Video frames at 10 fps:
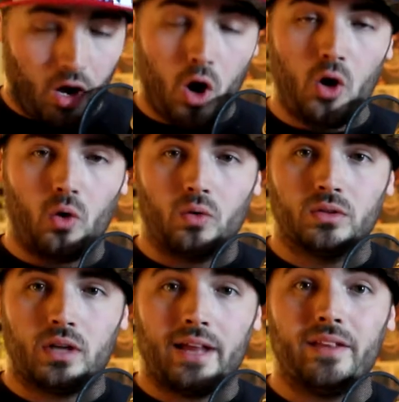oh,
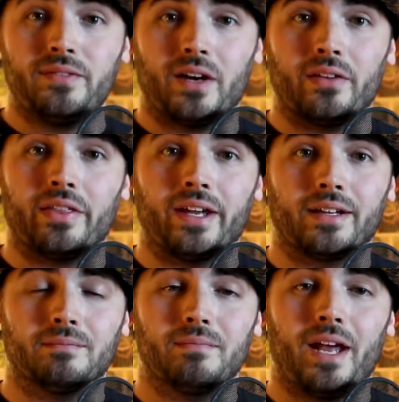I left out a
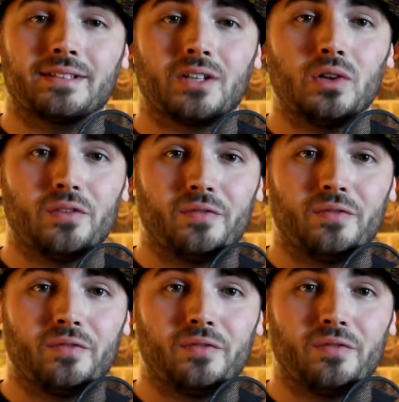thing. It's called